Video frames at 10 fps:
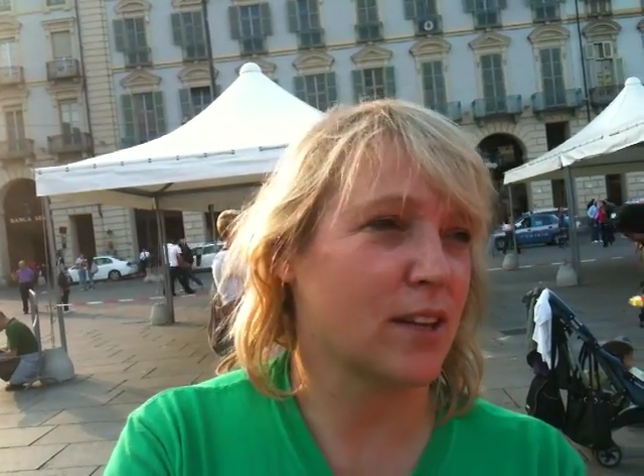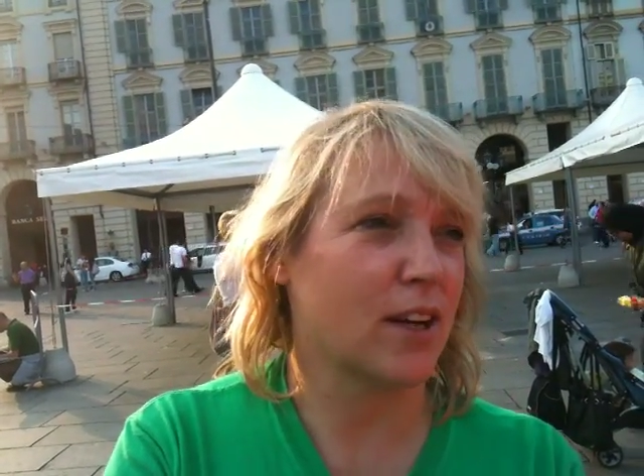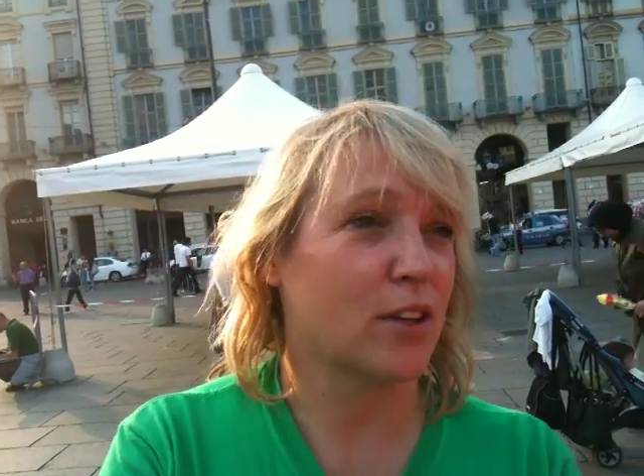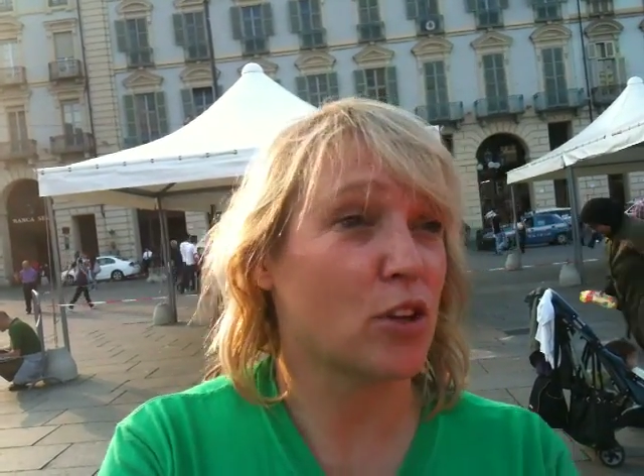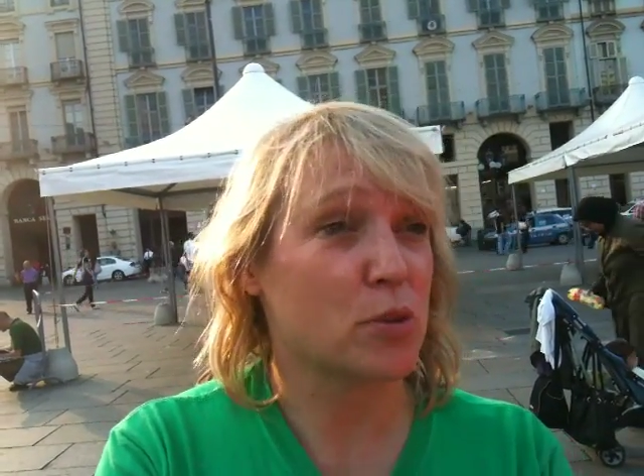
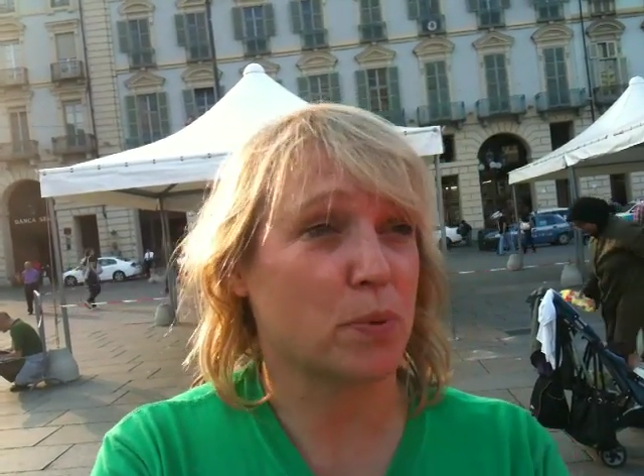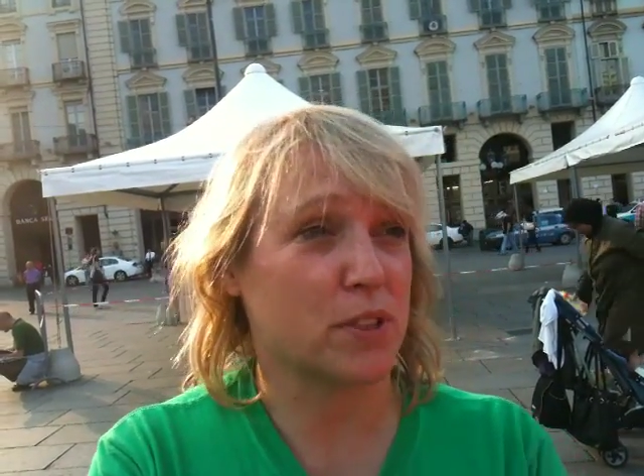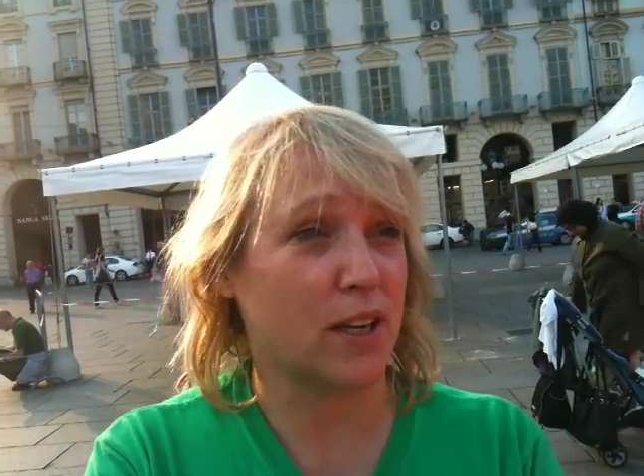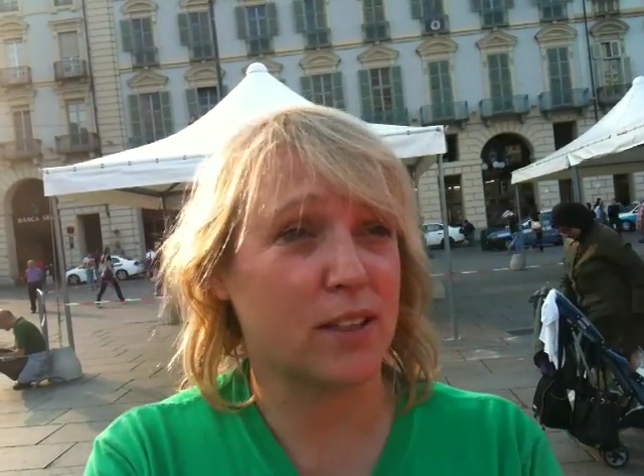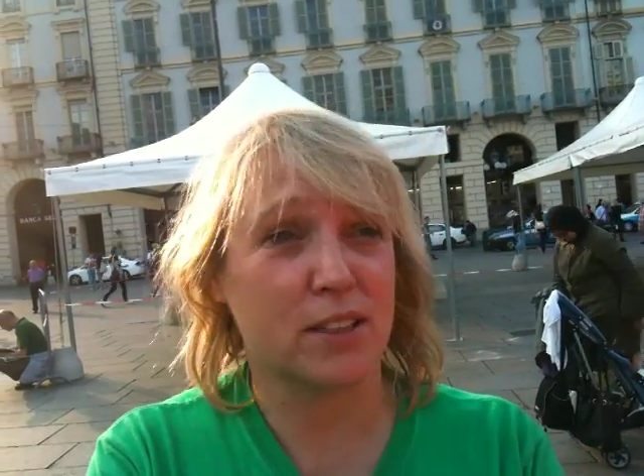Uh, the
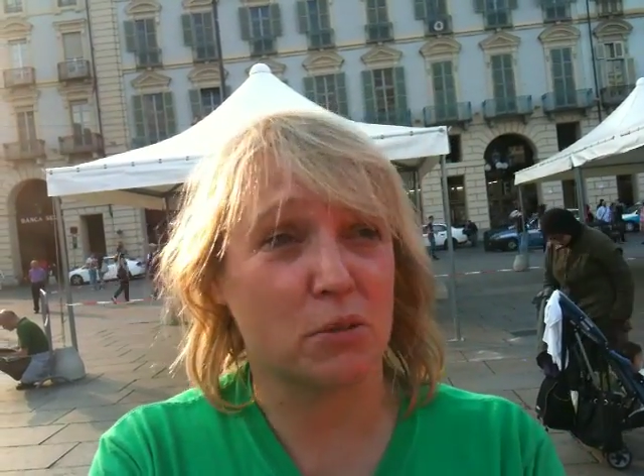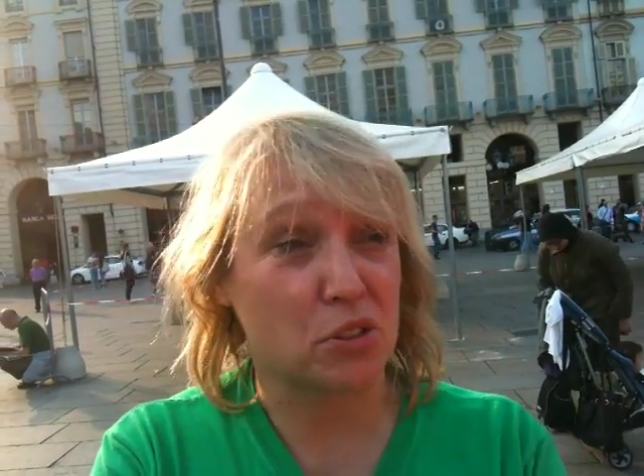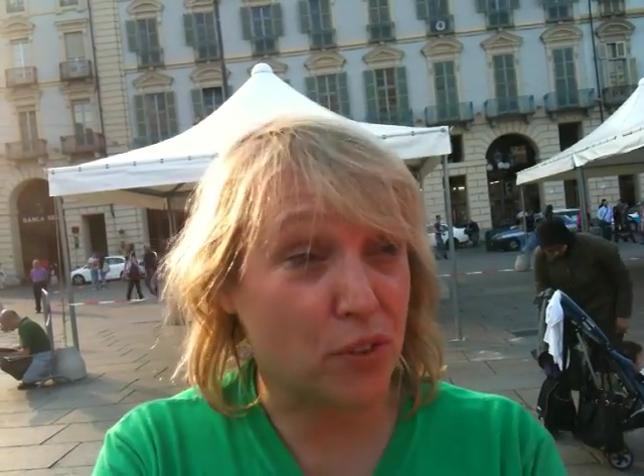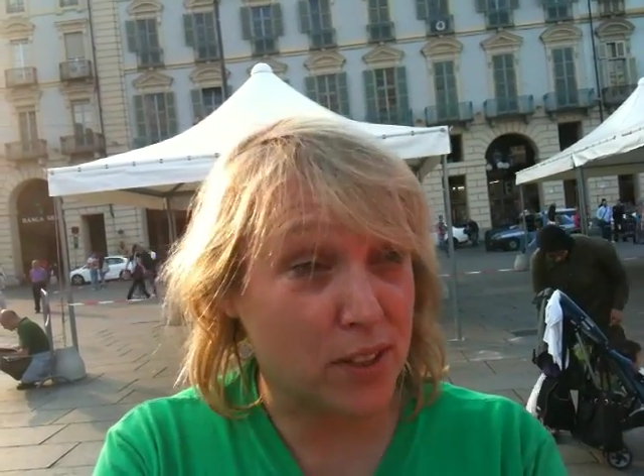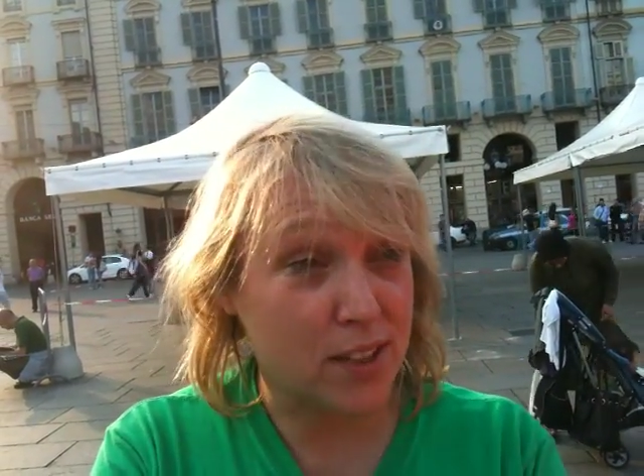hospitality
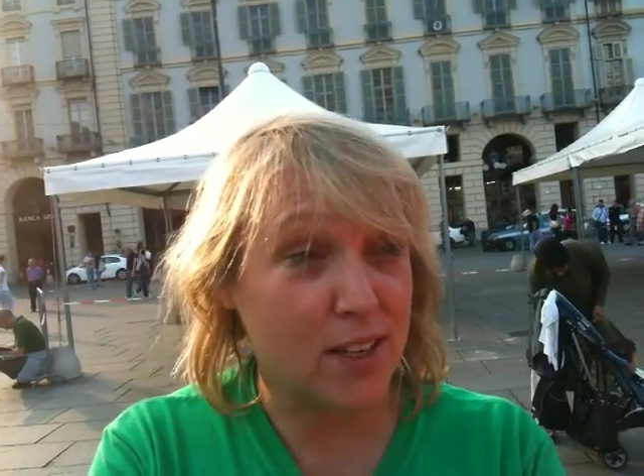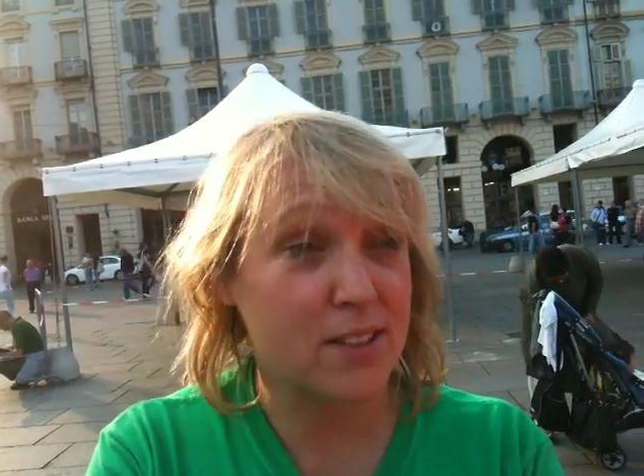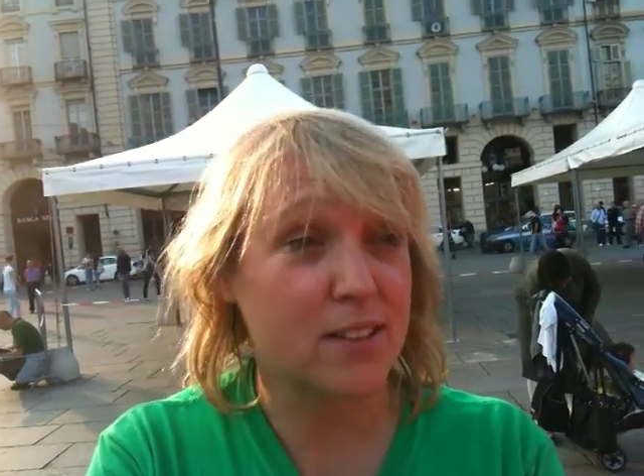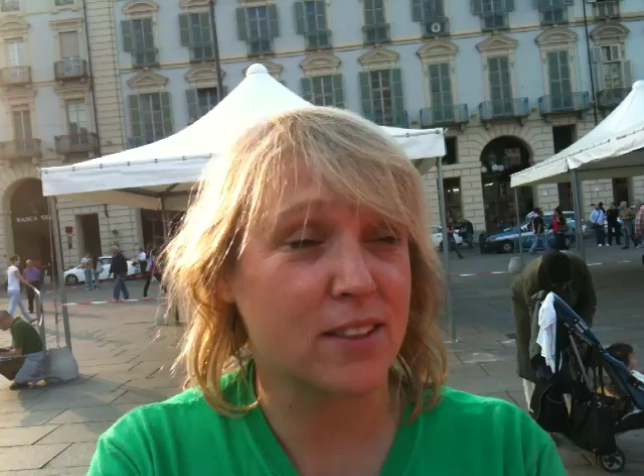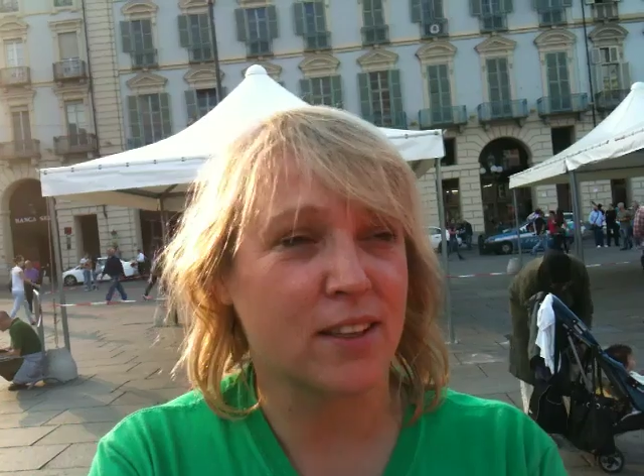was
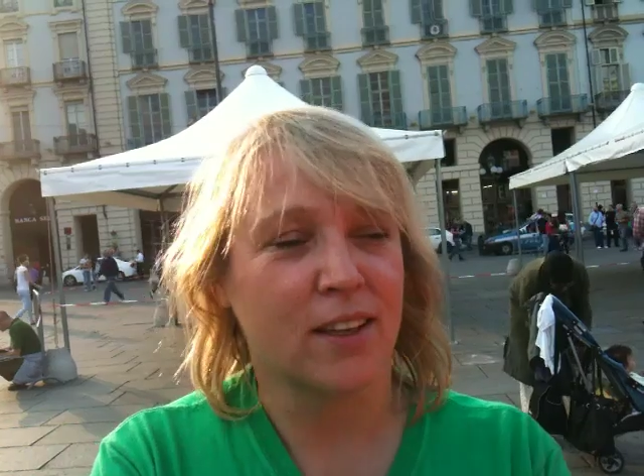fantastic.